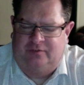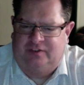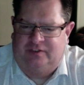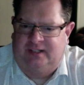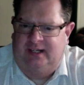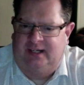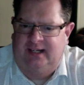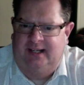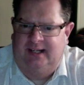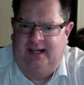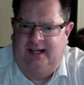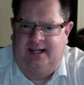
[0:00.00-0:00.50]

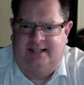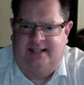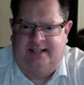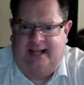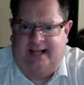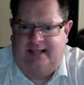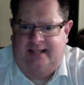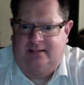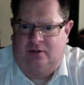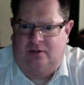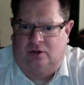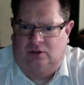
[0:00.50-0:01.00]
sitting at a
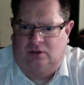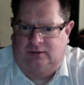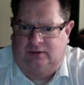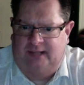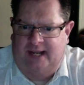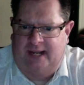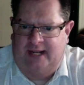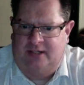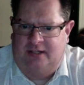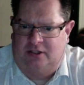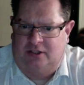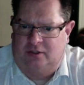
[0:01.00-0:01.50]
desk all
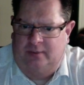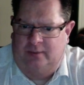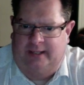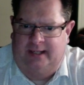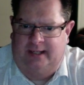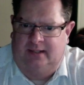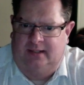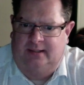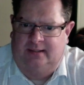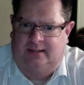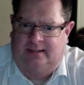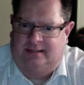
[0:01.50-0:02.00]
day
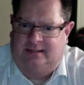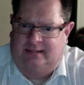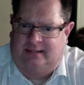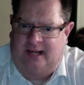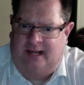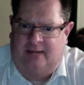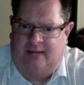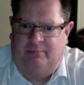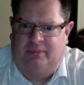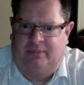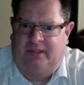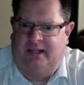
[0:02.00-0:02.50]
doing the
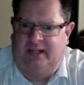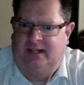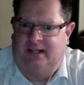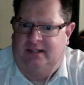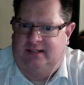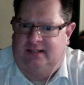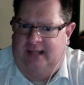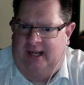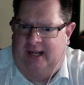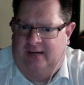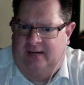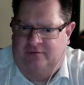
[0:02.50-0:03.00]
same thing
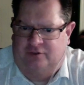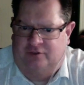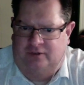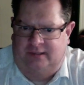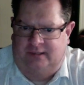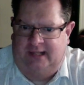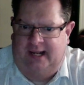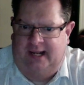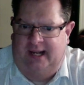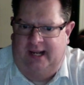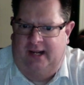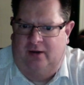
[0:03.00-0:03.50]
day after
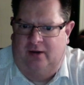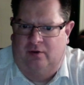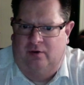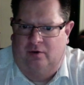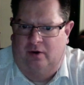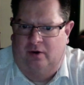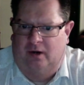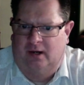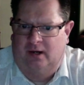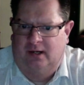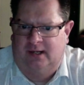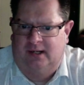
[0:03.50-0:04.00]
day,
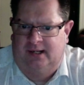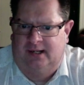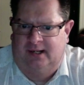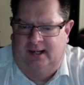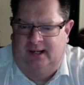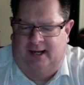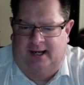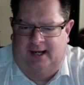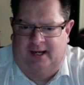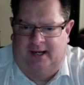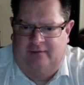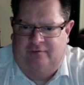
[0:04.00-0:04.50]
or
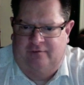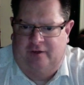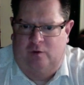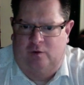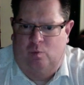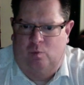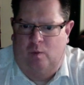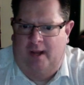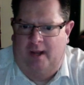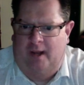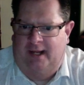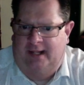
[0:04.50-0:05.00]
uh, if I
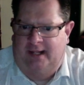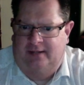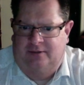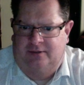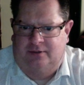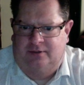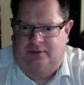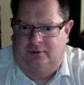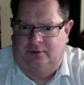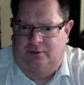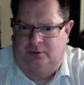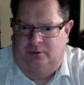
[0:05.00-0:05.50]
went
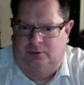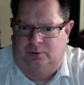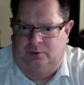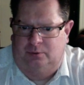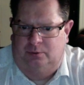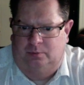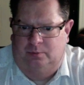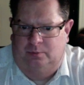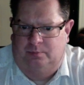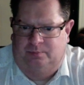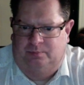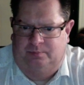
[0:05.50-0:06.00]

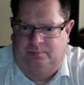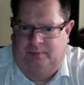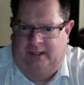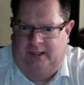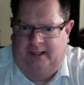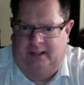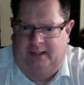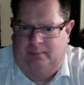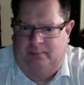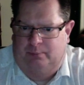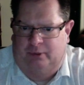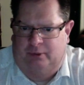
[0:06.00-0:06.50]
into a
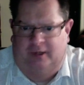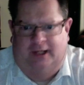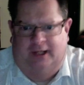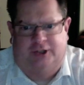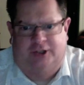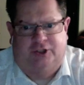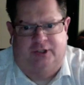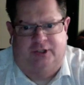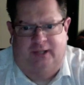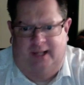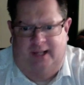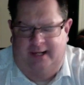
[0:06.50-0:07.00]
uh,
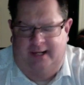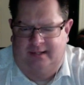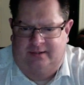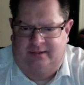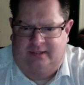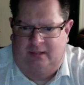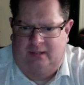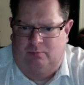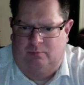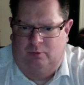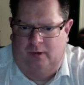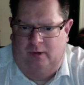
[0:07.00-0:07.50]
production line
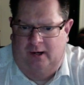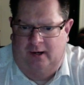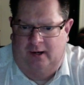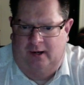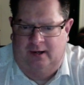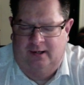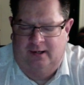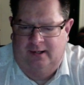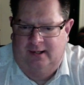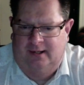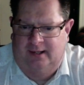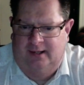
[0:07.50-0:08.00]

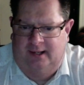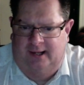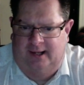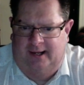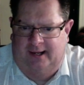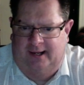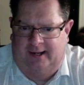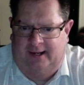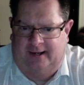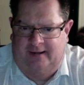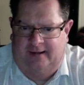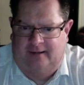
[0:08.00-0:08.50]
somewhere,
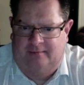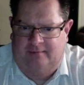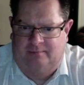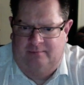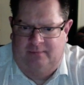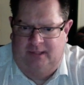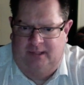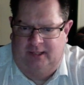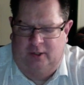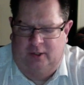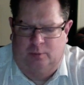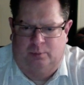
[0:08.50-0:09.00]
um,
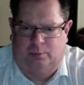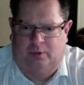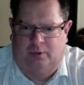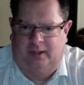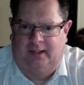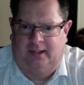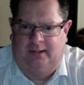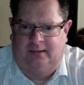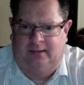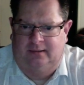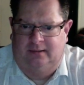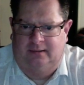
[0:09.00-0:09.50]
you know,
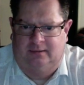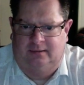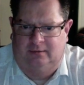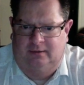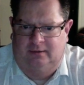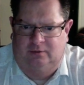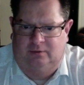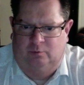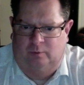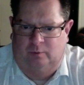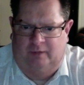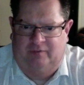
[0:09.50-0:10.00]
putting
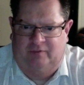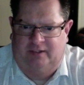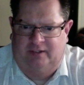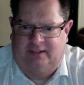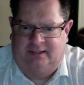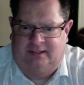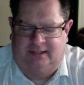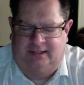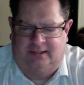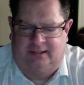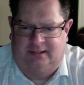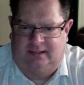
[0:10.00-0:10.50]

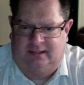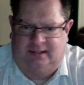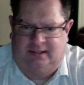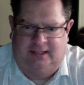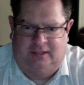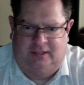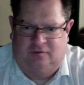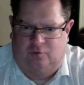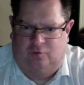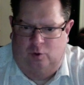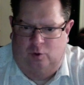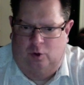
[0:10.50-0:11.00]
rivets into
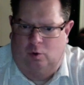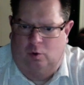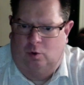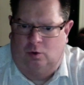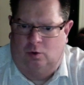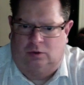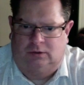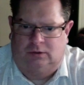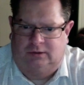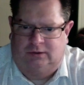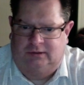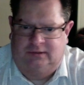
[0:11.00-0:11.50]
these four
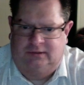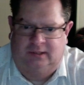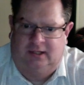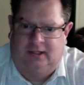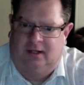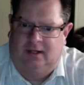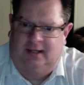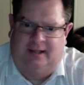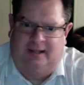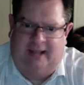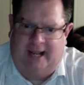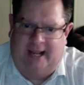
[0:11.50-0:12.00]
holes
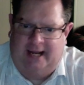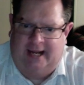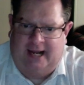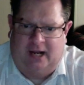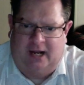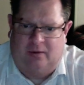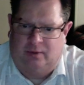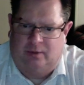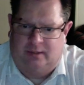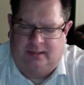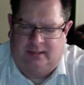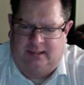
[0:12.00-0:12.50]
eight
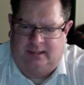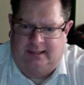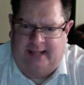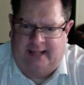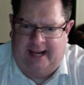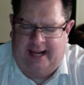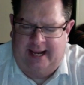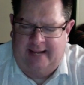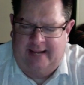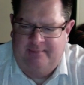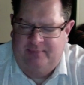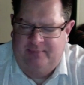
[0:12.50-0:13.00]
hours a
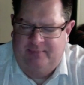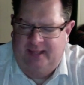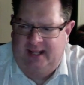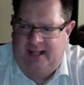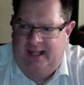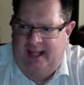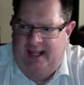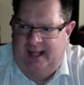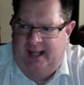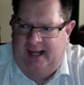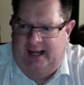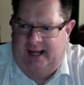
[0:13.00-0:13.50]
day.
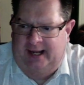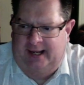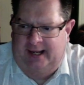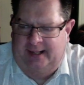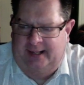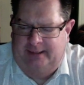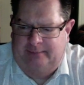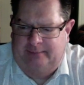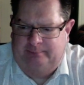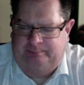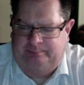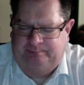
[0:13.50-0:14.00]

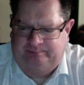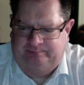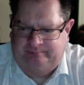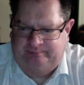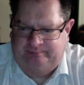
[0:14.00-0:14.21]
Um,